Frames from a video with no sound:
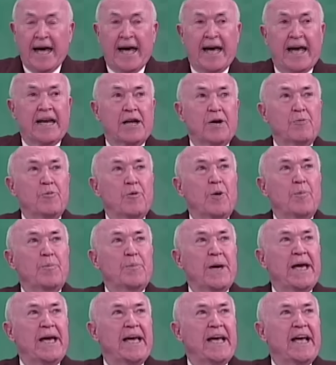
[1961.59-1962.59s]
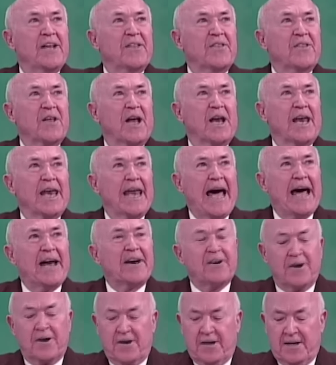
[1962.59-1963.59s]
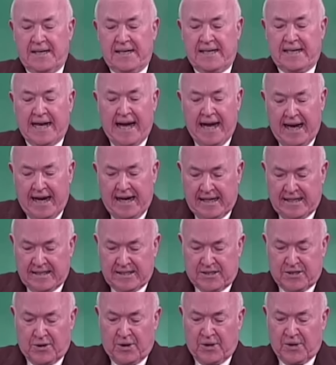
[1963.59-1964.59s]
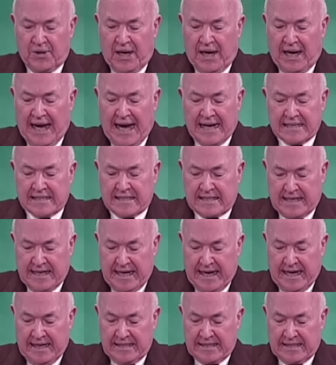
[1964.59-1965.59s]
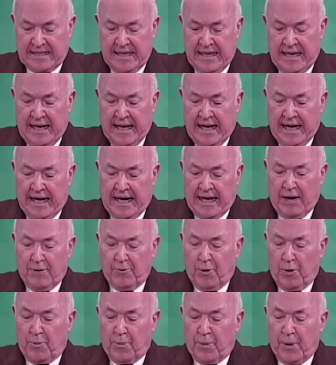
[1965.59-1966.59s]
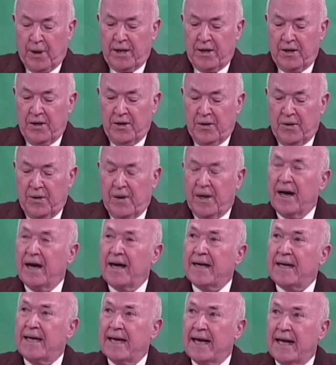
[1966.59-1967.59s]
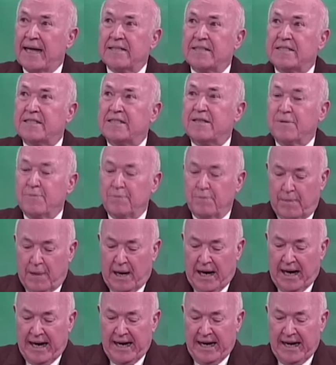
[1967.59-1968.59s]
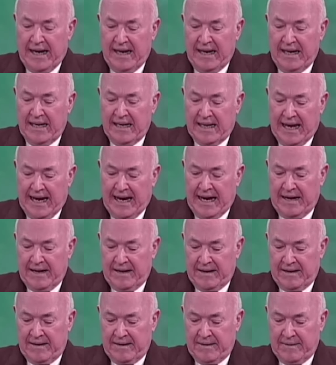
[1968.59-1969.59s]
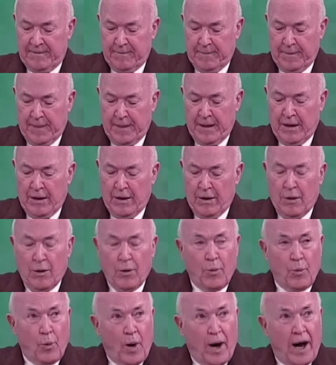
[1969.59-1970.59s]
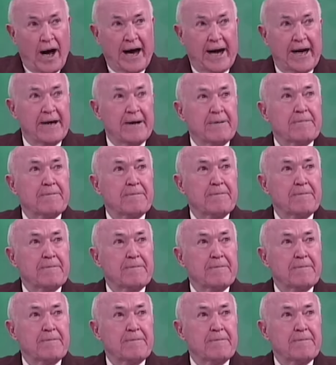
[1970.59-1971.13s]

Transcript: and it will be in the latter days, or the last days, and I will bring you against my land. Why?